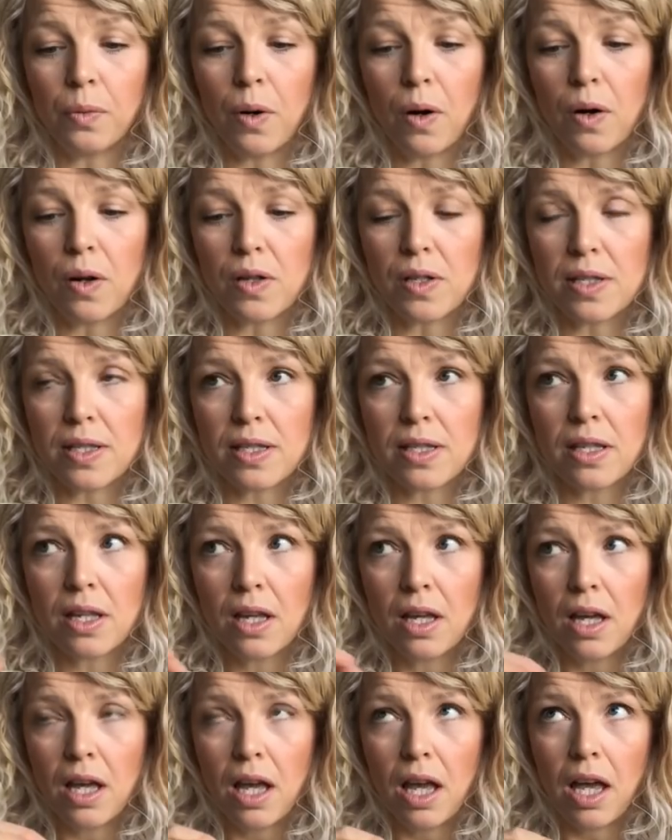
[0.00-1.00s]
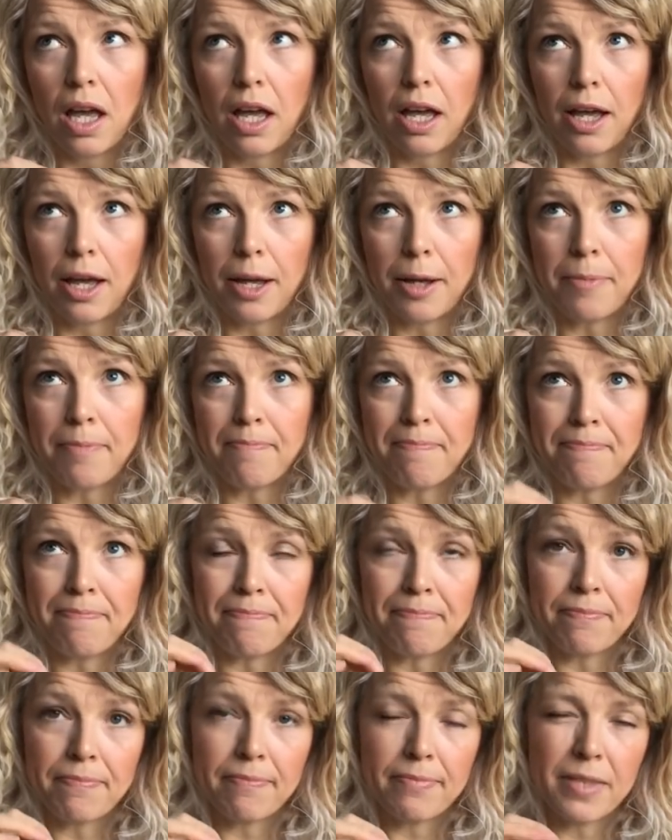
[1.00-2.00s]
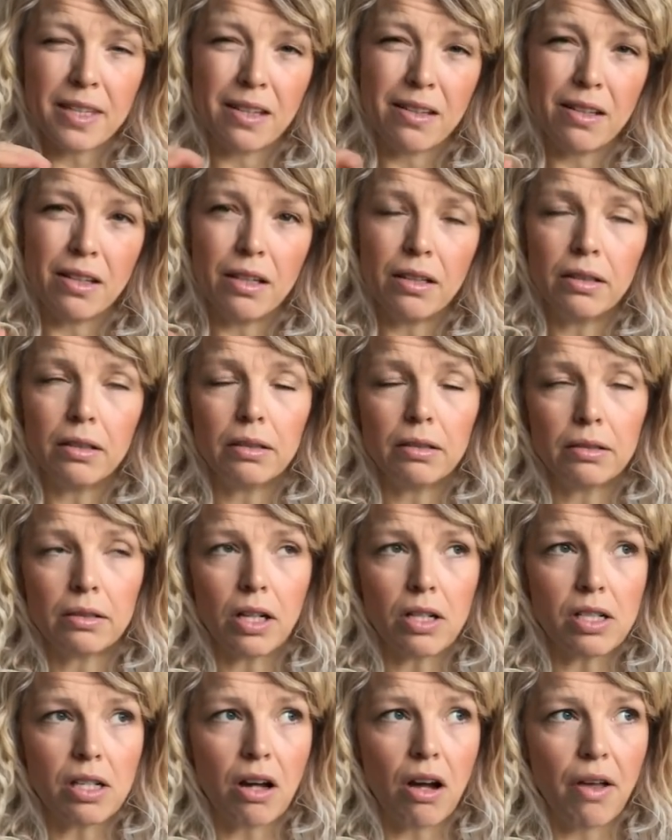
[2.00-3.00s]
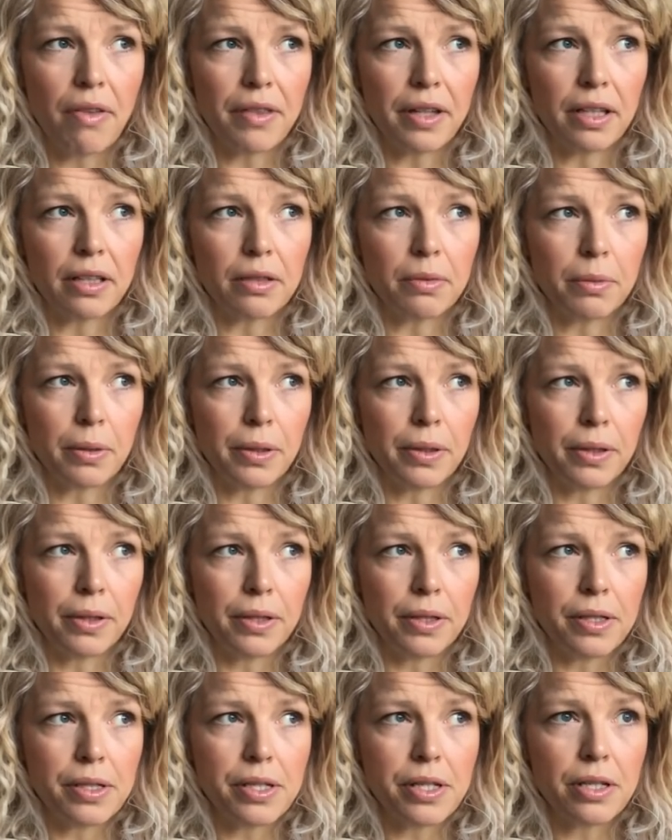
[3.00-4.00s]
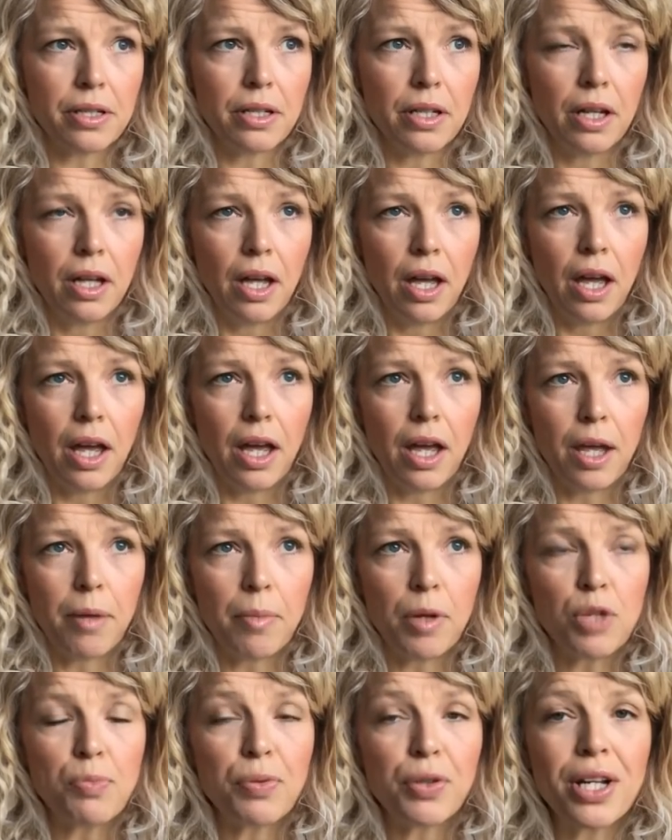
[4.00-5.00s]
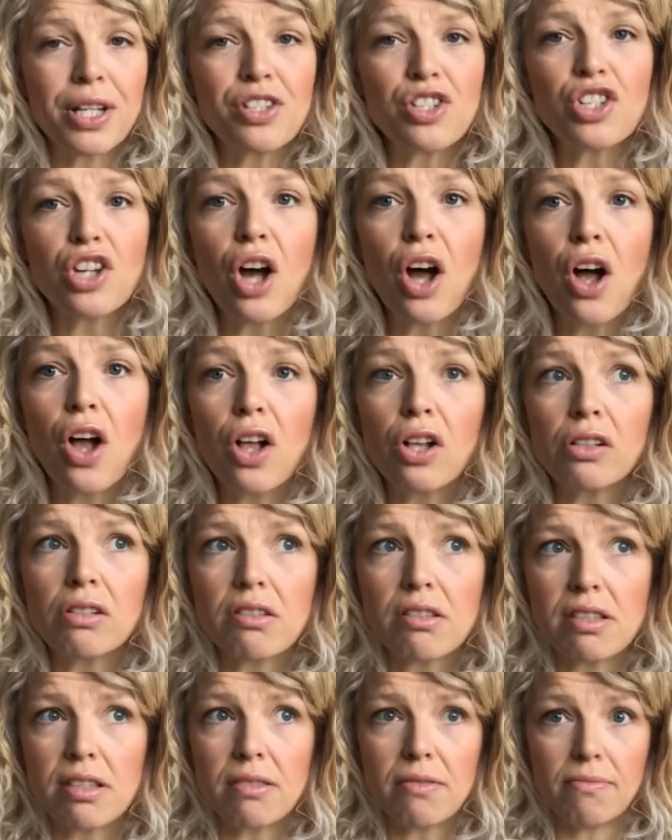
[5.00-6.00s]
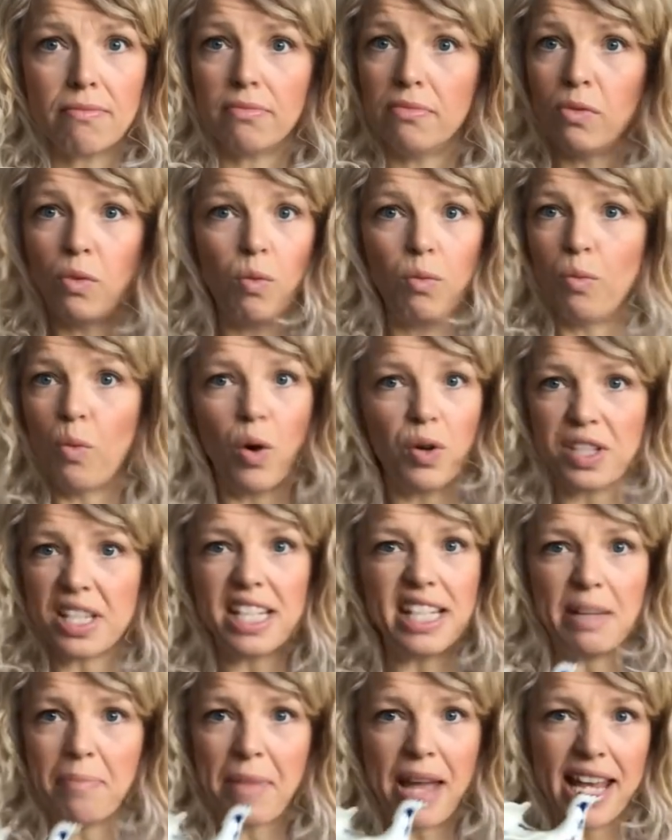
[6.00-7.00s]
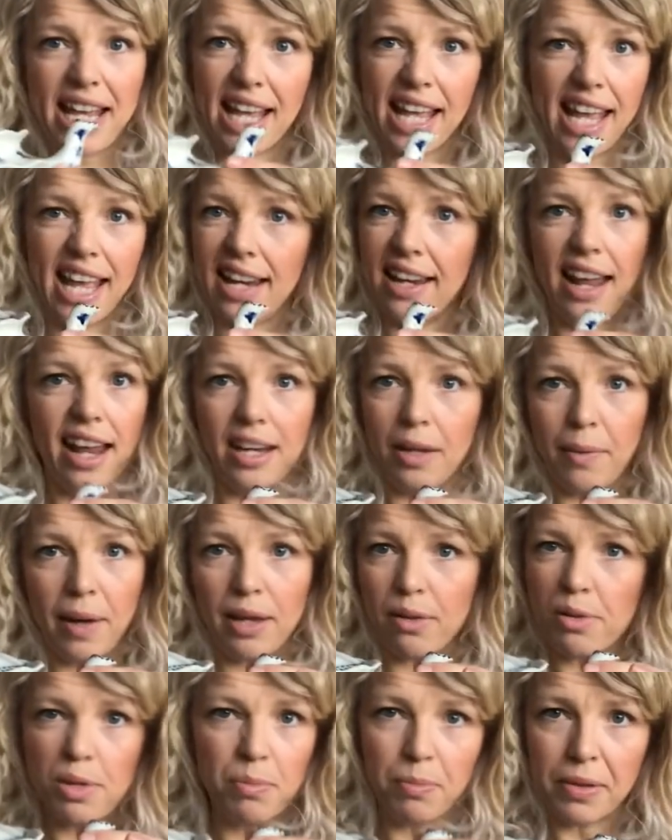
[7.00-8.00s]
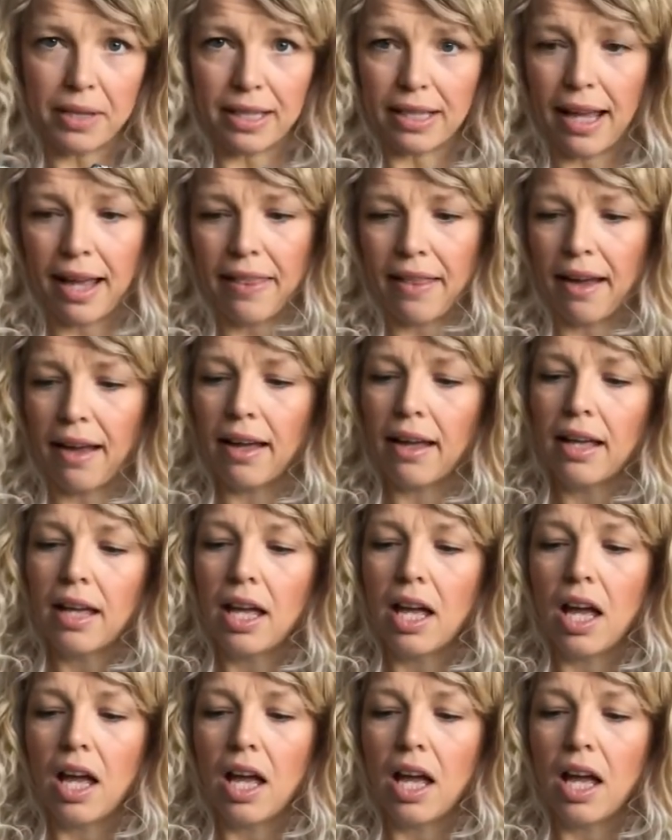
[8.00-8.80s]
was, I can't think of the word. Prince Charles wanted it making anyway, or something like that.